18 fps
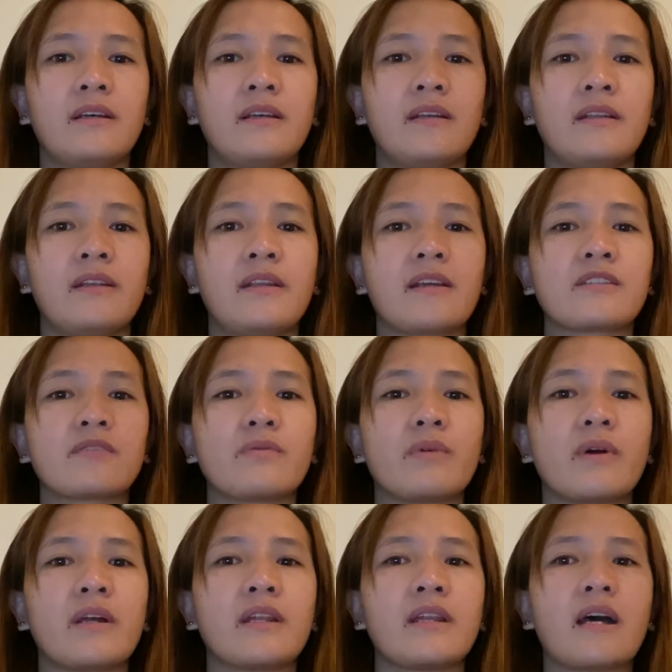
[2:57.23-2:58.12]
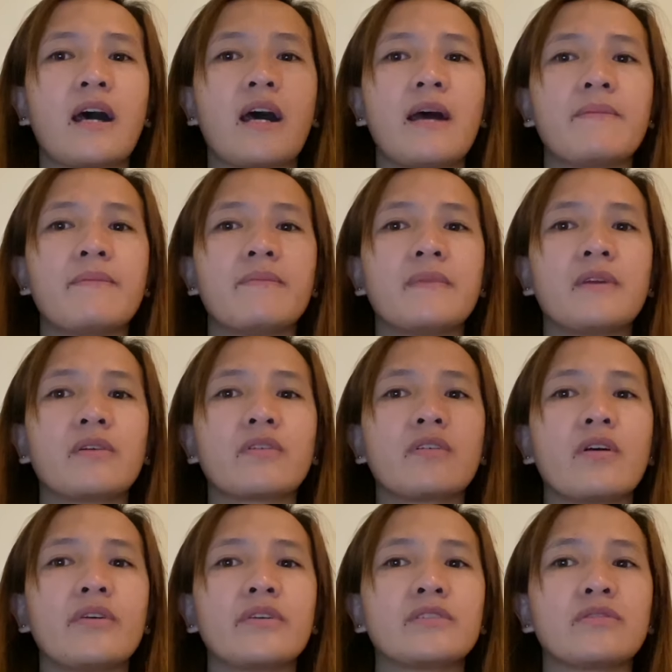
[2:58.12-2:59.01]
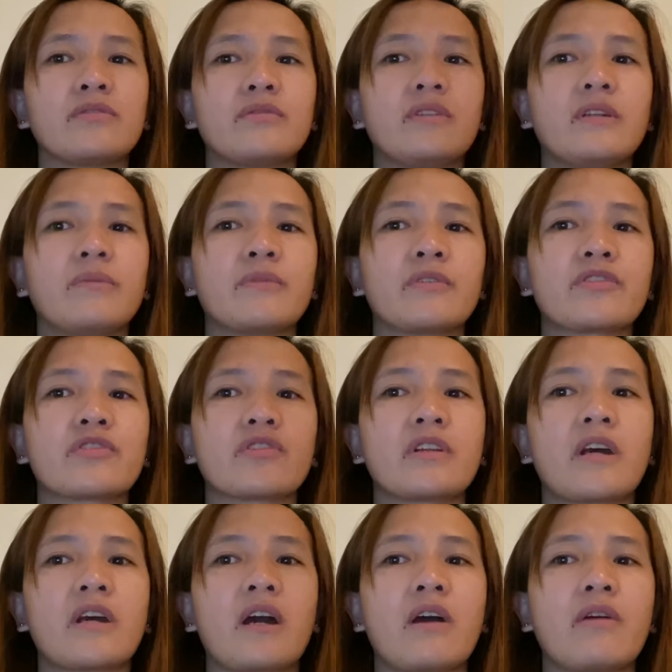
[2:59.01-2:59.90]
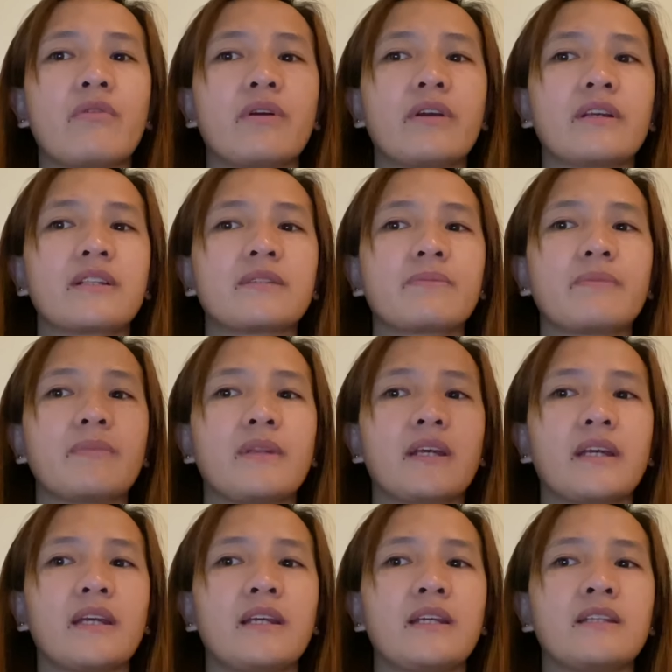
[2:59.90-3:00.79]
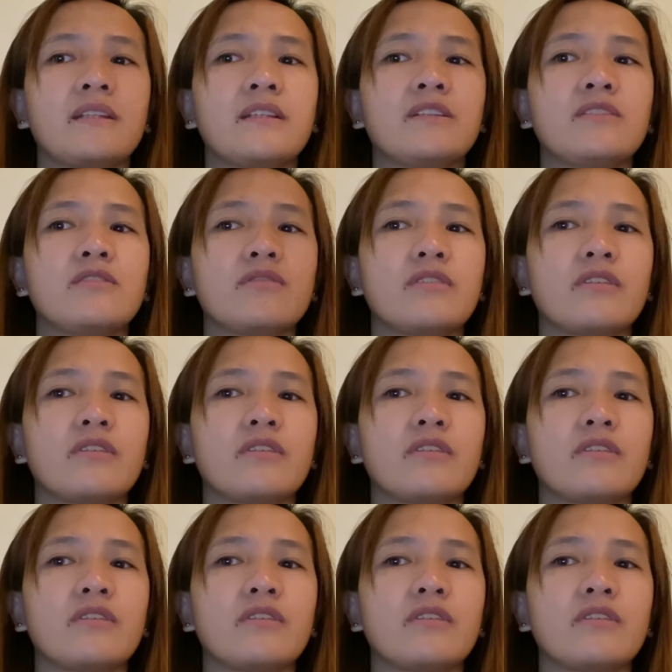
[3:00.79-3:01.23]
Next one, I'm now going to demonstrate how I explain the duty